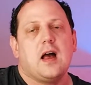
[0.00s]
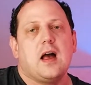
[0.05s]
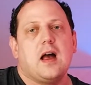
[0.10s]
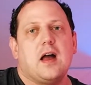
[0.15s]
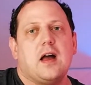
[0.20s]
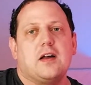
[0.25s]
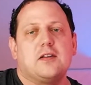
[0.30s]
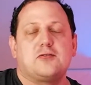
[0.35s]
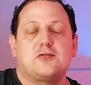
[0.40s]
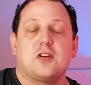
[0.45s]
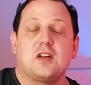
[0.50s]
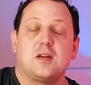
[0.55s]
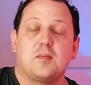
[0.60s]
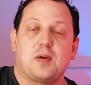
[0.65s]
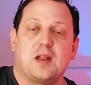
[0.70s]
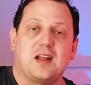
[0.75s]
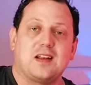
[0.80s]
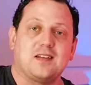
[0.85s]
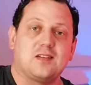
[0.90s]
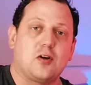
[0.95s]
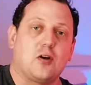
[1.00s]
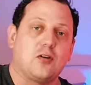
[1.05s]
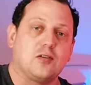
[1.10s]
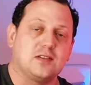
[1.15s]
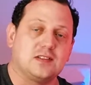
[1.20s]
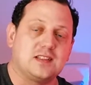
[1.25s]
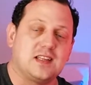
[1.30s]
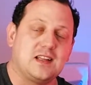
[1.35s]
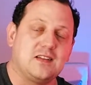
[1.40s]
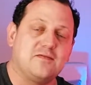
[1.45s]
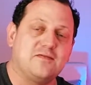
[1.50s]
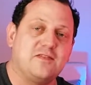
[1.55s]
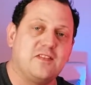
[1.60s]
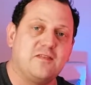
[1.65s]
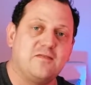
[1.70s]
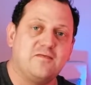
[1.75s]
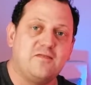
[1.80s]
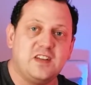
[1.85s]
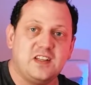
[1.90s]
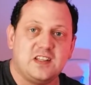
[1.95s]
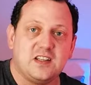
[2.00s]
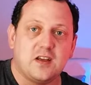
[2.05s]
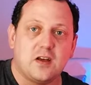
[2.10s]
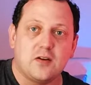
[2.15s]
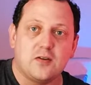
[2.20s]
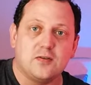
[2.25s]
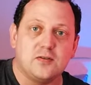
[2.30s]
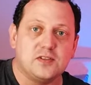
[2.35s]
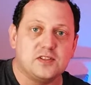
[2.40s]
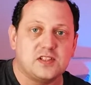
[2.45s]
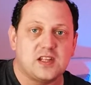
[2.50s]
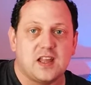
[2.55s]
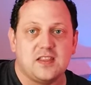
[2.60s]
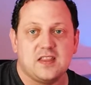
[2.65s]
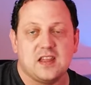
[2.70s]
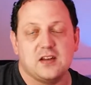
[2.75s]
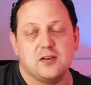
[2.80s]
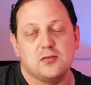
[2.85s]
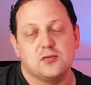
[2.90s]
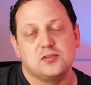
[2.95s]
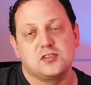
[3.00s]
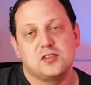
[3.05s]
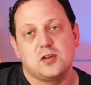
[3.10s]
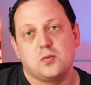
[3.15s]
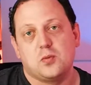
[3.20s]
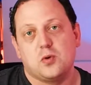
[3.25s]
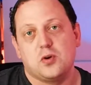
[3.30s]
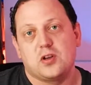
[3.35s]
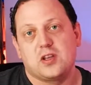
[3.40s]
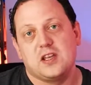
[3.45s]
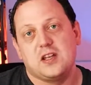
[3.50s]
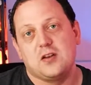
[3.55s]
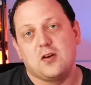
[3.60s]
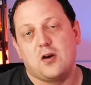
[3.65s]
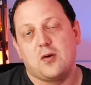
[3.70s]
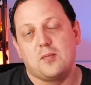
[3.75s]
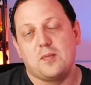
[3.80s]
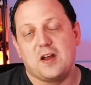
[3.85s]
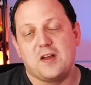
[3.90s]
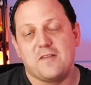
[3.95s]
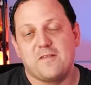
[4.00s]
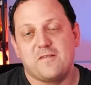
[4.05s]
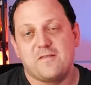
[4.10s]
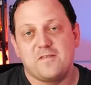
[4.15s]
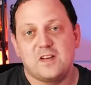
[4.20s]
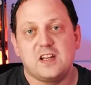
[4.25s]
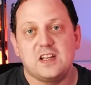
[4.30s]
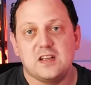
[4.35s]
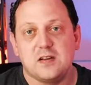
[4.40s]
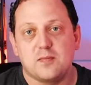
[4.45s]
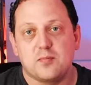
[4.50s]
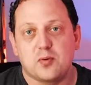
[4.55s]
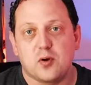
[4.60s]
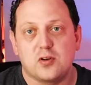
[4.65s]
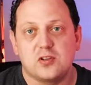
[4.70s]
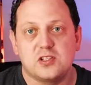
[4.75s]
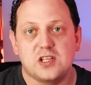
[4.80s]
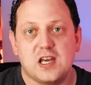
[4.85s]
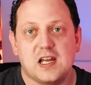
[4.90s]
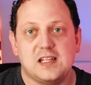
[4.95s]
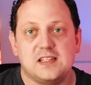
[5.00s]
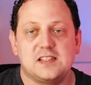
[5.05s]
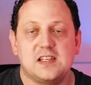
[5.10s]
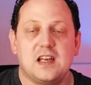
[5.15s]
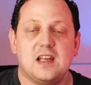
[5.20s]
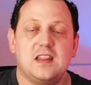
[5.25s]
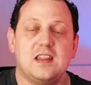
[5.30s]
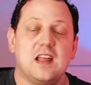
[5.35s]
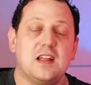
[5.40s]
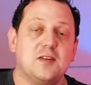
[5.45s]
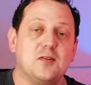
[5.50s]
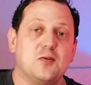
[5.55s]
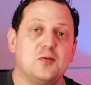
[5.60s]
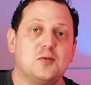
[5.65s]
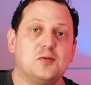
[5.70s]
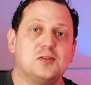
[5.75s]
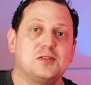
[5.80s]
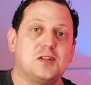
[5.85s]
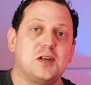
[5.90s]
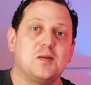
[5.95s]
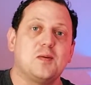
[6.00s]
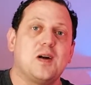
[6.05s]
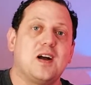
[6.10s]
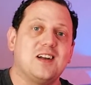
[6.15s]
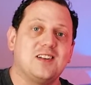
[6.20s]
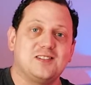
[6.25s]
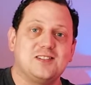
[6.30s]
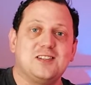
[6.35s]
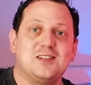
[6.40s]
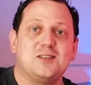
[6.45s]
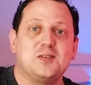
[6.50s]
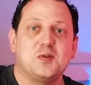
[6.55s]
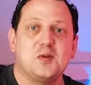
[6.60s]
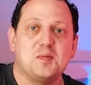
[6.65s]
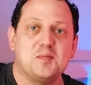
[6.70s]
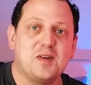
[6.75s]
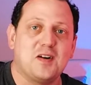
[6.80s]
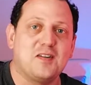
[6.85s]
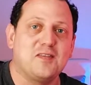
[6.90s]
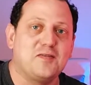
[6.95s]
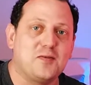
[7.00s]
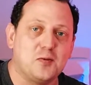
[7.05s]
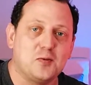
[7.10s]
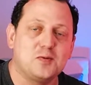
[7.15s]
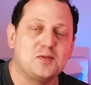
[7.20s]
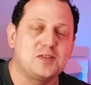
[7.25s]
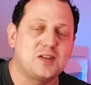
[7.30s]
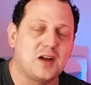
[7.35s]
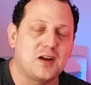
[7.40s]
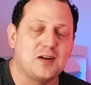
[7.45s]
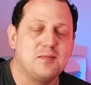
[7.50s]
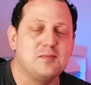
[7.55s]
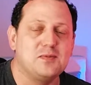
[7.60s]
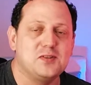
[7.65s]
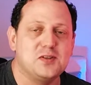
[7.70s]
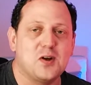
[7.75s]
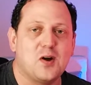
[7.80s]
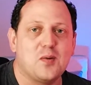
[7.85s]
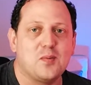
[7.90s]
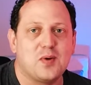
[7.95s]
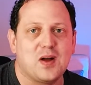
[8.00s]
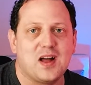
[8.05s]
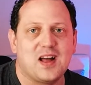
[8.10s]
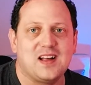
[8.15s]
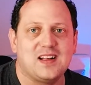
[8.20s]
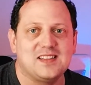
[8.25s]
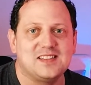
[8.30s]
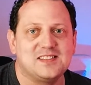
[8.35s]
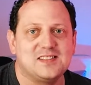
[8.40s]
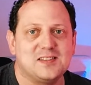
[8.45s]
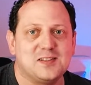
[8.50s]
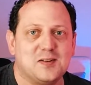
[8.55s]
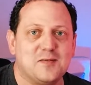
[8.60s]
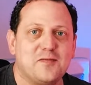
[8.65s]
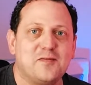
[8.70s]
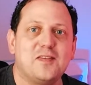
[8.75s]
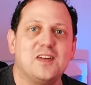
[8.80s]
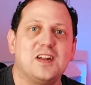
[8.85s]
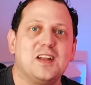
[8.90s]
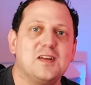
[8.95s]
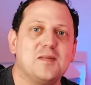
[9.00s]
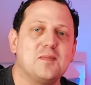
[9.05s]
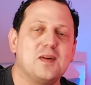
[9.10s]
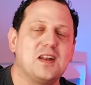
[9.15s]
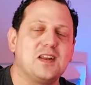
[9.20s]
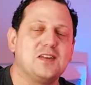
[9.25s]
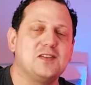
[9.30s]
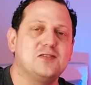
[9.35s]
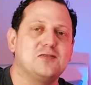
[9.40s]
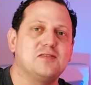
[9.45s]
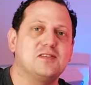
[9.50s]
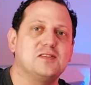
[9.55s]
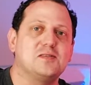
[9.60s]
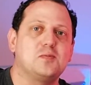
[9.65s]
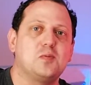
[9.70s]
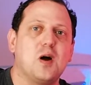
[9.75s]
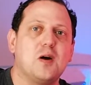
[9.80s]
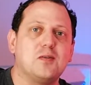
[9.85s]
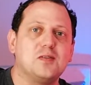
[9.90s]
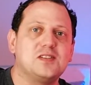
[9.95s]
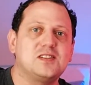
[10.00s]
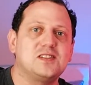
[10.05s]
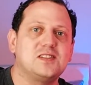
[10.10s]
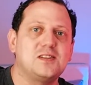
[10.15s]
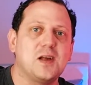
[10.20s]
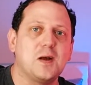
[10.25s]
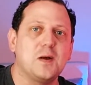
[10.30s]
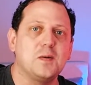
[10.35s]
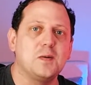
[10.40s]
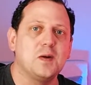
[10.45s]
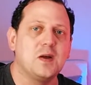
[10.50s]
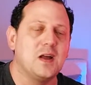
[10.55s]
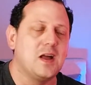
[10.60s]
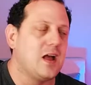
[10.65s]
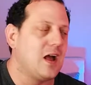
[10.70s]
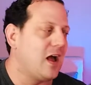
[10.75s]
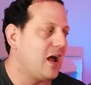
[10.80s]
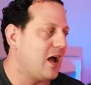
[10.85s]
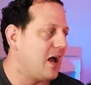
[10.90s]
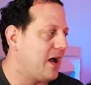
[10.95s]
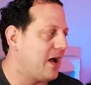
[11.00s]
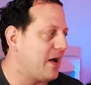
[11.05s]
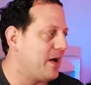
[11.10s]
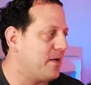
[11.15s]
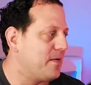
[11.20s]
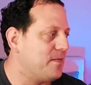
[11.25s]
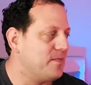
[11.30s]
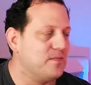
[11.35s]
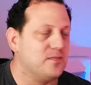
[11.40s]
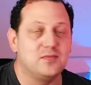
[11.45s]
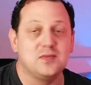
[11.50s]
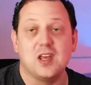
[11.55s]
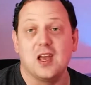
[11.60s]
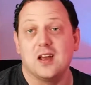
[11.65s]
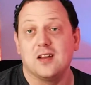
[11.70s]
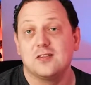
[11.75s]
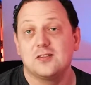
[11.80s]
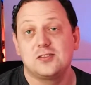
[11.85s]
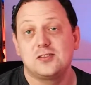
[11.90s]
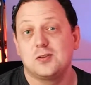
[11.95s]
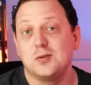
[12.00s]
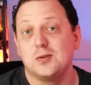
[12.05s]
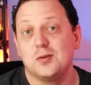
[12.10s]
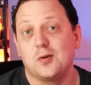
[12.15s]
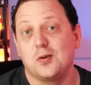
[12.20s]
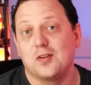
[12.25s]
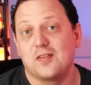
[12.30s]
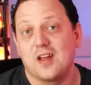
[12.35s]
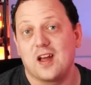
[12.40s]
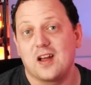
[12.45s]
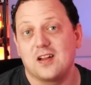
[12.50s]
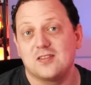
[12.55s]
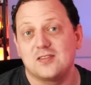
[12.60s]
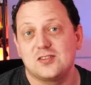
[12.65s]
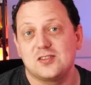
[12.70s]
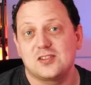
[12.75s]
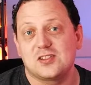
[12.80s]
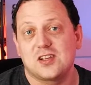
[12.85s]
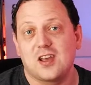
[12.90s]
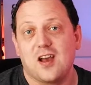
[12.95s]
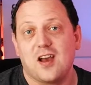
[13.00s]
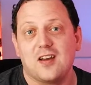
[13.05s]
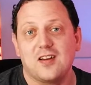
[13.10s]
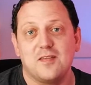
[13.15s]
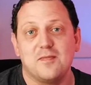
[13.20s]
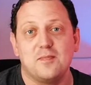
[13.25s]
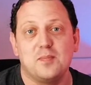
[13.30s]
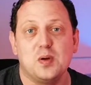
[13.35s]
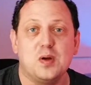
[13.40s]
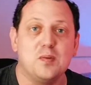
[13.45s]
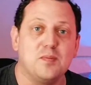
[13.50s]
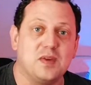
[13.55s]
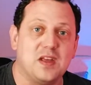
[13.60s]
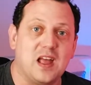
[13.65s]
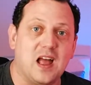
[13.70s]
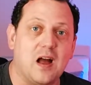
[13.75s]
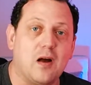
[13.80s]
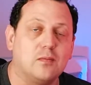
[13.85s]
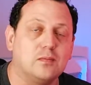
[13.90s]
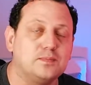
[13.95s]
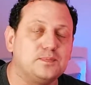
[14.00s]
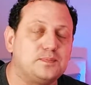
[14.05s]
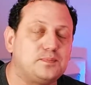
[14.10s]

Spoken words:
trying to plan content for videos, and then also working on my affiliate projects, and then also actually doing my full-time job as an affiliate manager as well. So yeah, just doing all of that just kind of burnt me out.